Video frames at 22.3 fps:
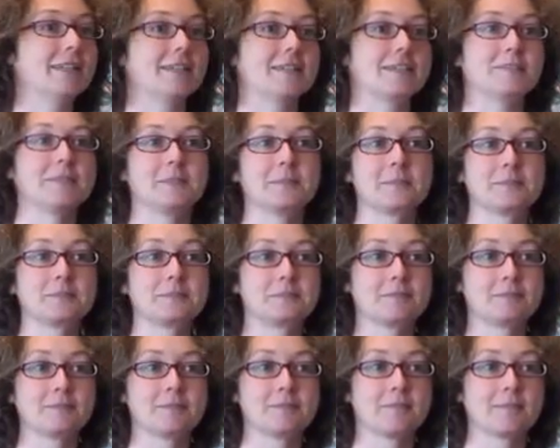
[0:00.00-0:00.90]
of
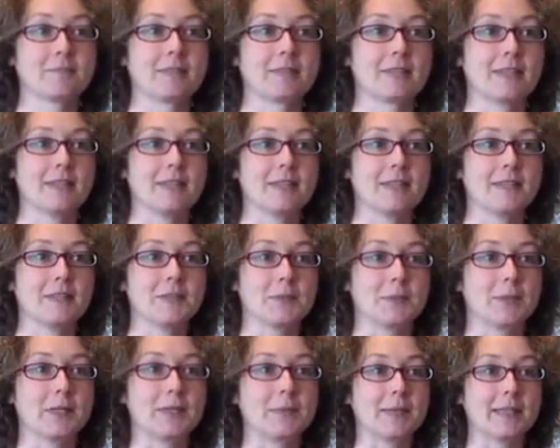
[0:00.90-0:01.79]
things to
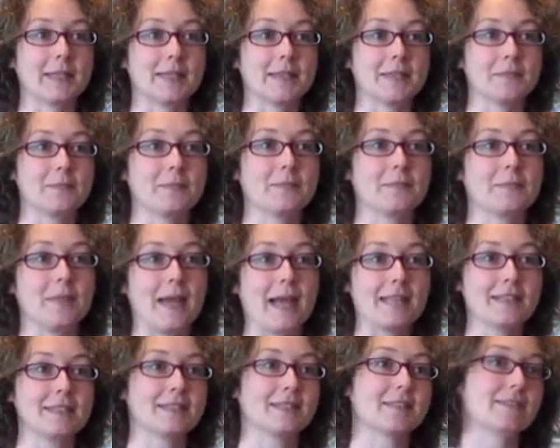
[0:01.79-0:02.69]
work with and
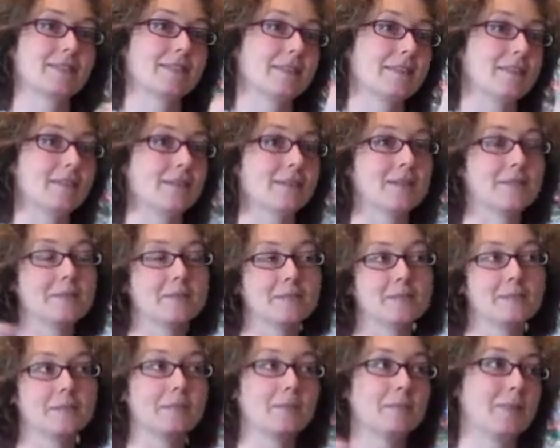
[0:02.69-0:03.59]
match different
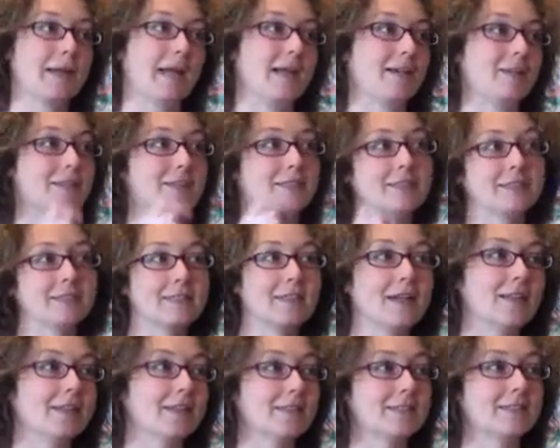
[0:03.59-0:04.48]
patterns and
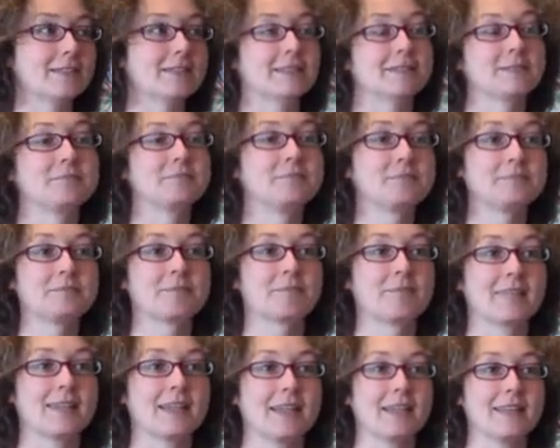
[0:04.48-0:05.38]
colors, and
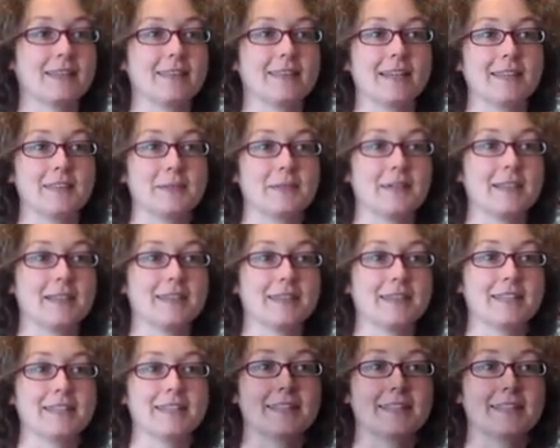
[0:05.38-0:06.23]
that's what I think is